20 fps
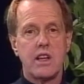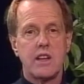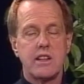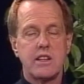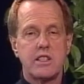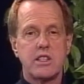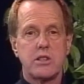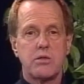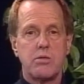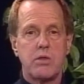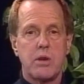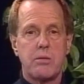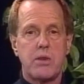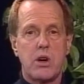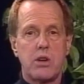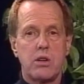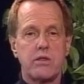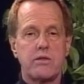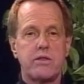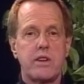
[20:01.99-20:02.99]
This is Will
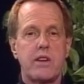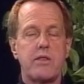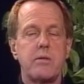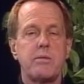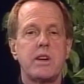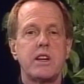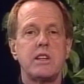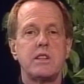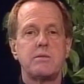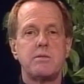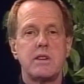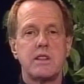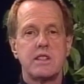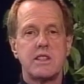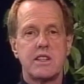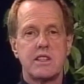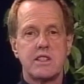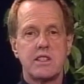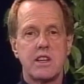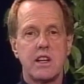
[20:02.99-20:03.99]
Boland for Everybody's
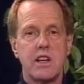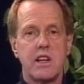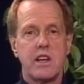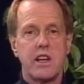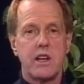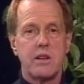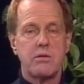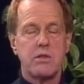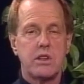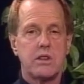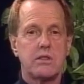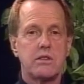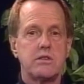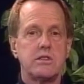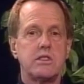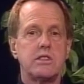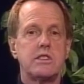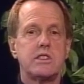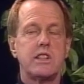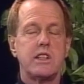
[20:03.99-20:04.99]
Business, and we'll
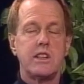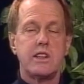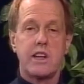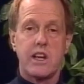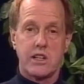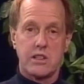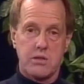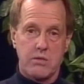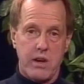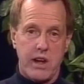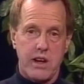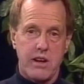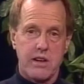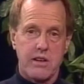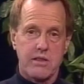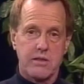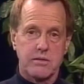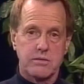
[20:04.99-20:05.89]
see you next week.